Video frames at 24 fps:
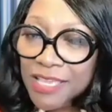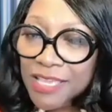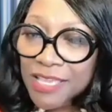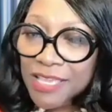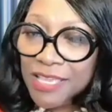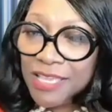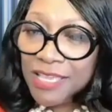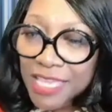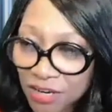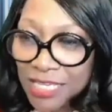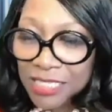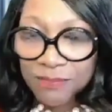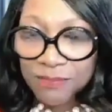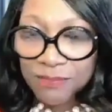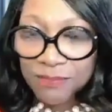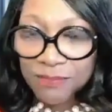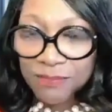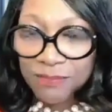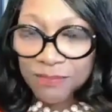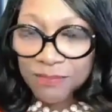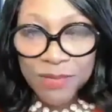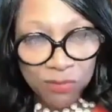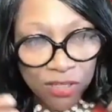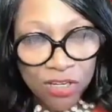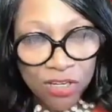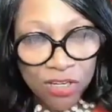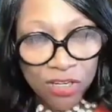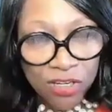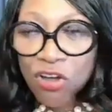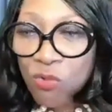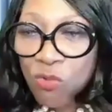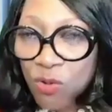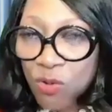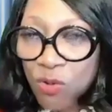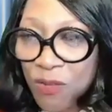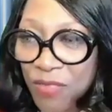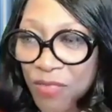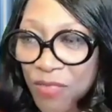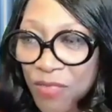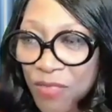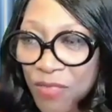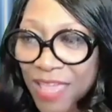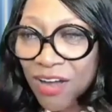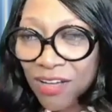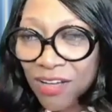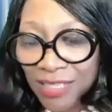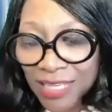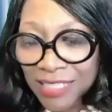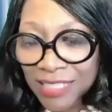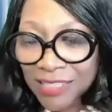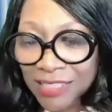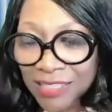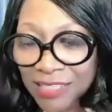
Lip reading: hear us, because we're going to go where they are.